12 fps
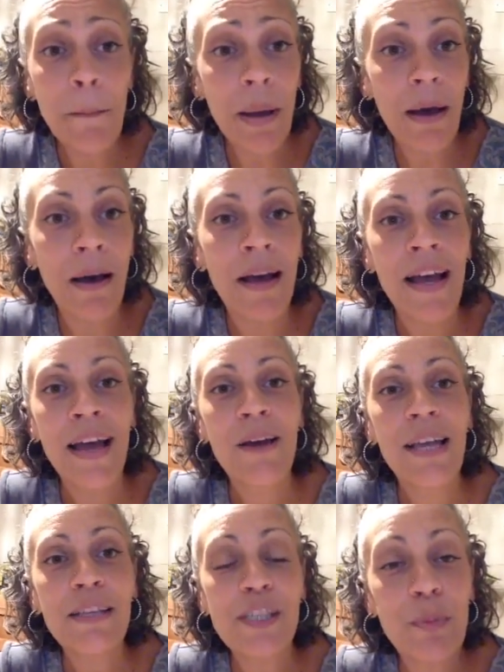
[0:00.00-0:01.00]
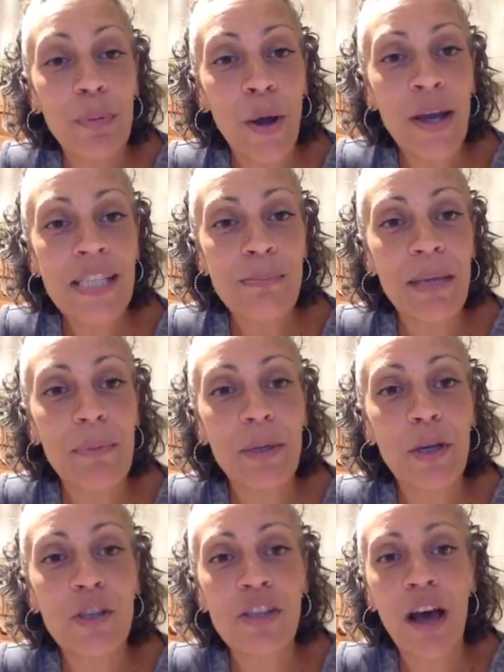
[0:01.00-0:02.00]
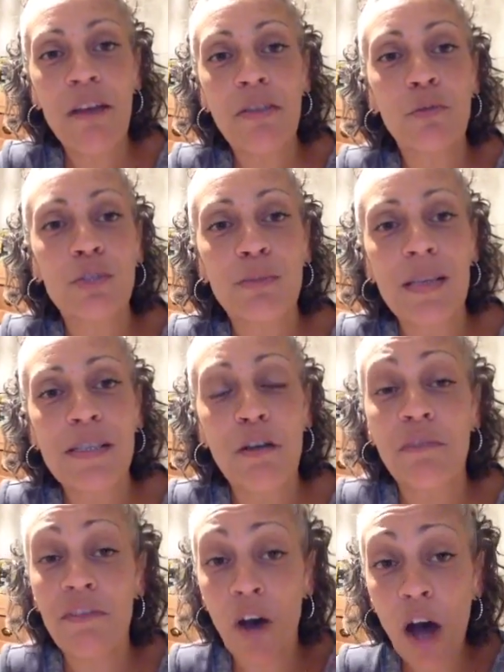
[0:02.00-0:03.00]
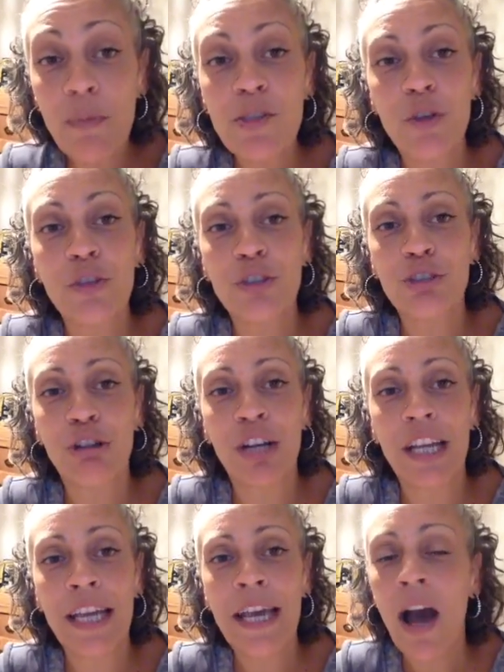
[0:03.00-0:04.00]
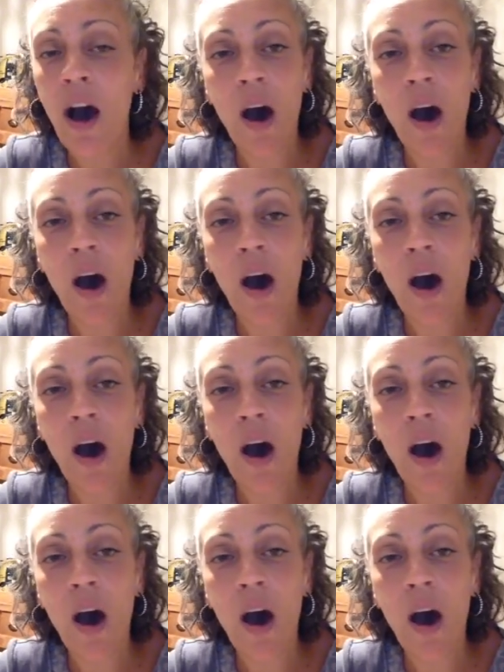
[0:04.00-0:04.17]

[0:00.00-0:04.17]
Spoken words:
But it surprised me, because I thought to myself, if I was on the trolley,